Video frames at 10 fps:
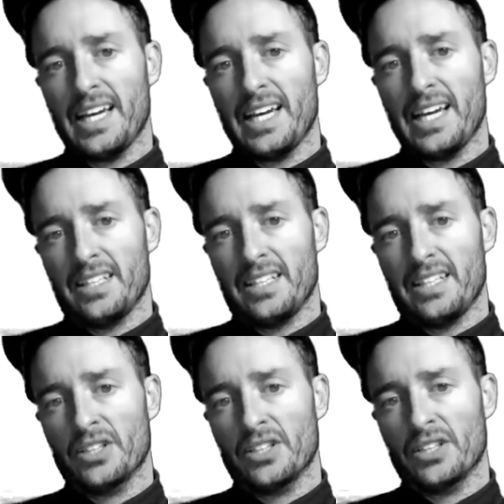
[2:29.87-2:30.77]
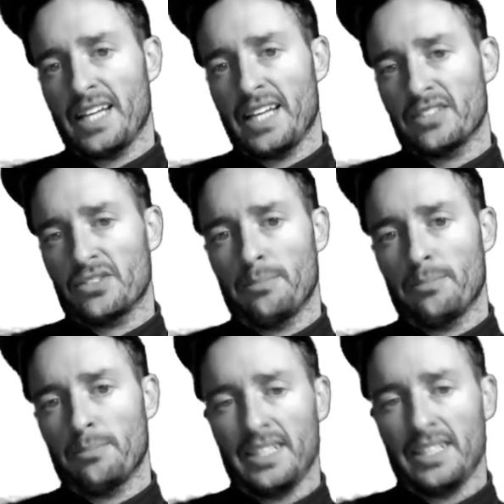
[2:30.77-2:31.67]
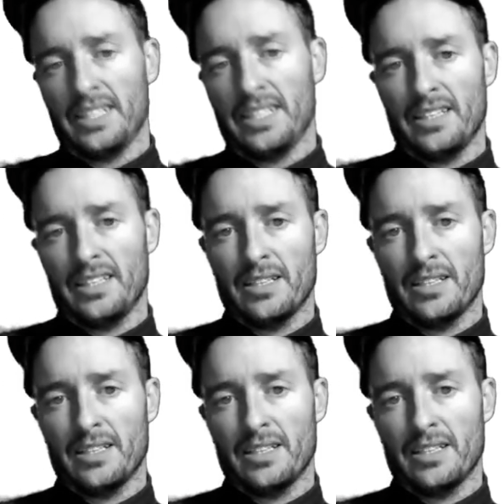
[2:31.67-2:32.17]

and you're going to answer it by